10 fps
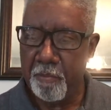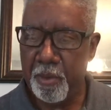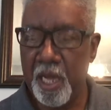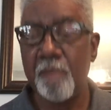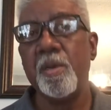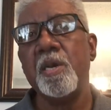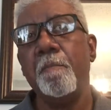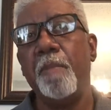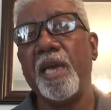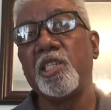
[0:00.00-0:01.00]
But
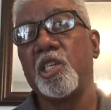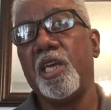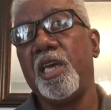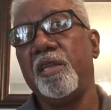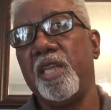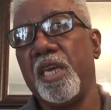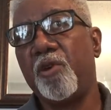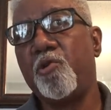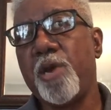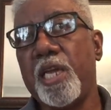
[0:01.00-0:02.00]
basically, the
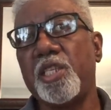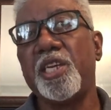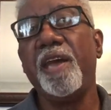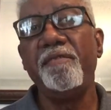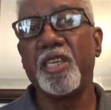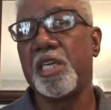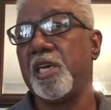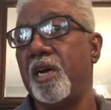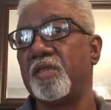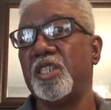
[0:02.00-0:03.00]
creativity
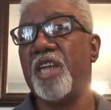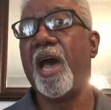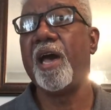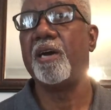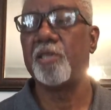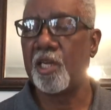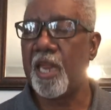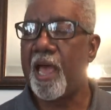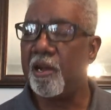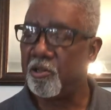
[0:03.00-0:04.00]
of the Nile
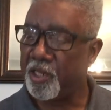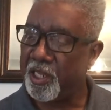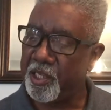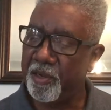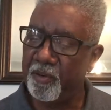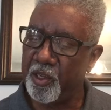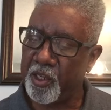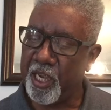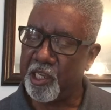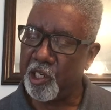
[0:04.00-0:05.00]
allowed this
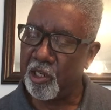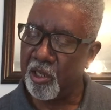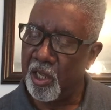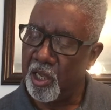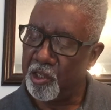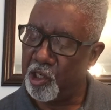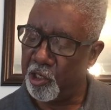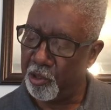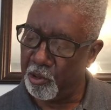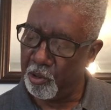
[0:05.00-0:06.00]
civilization
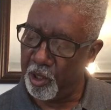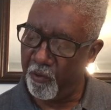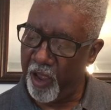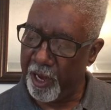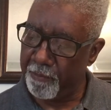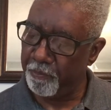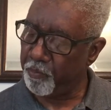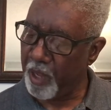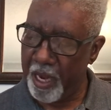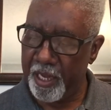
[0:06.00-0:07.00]
to develop,
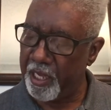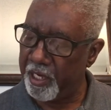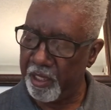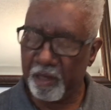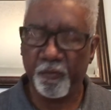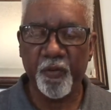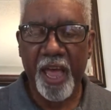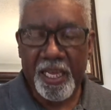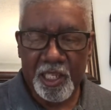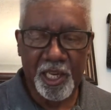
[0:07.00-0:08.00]
and it is
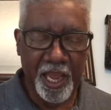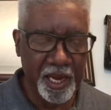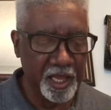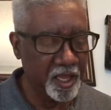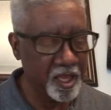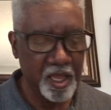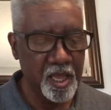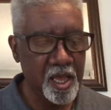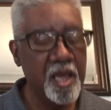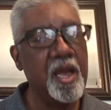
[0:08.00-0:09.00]
fascinating.
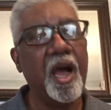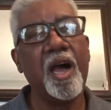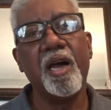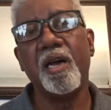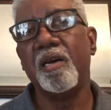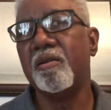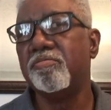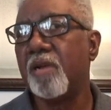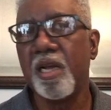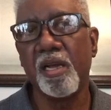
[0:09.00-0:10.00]
Uh,
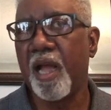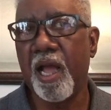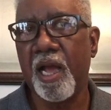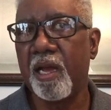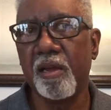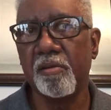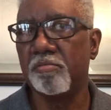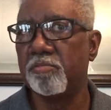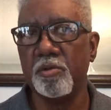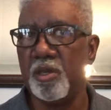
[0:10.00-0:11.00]

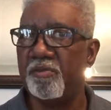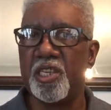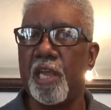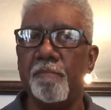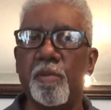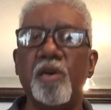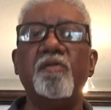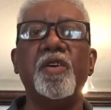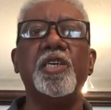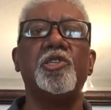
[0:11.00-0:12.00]
you've seen
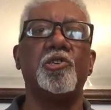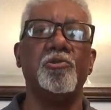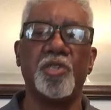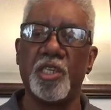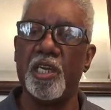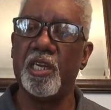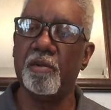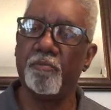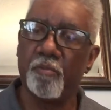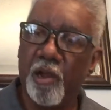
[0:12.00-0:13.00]
movies, you've
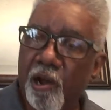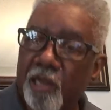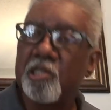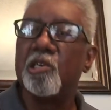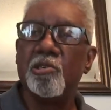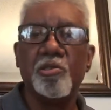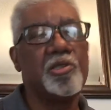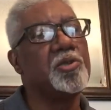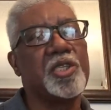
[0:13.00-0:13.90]
seen cartoons, you've